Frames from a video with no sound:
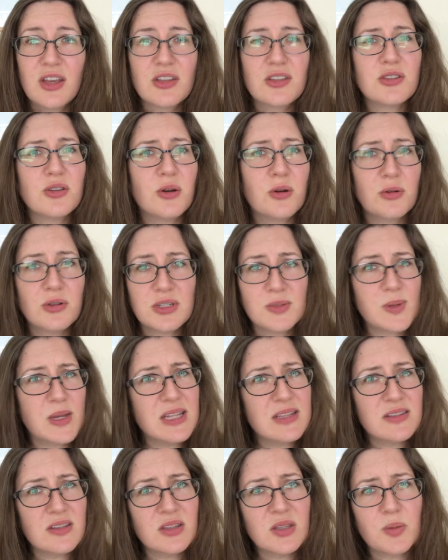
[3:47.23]
So it
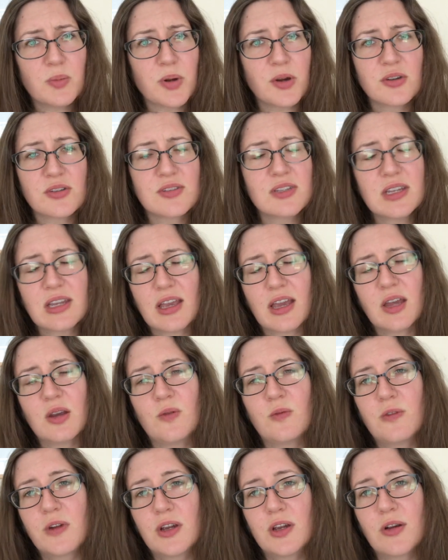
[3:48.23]
depends on the person and kind
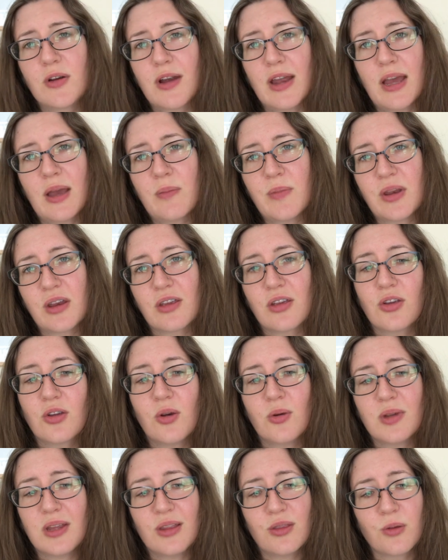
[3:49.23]
of where you're at, but it could
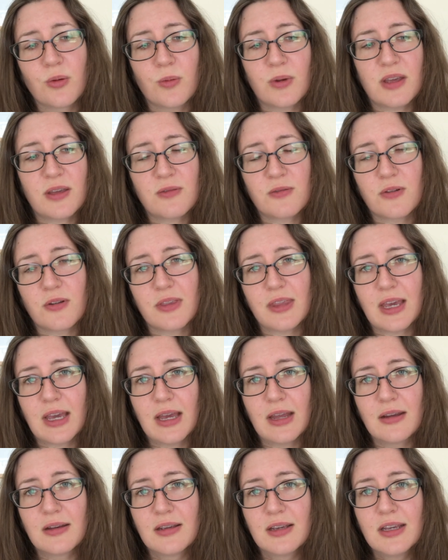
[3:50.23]
go either way for
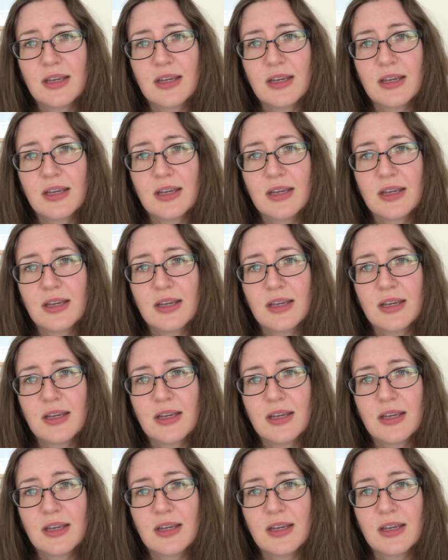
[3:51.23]
that.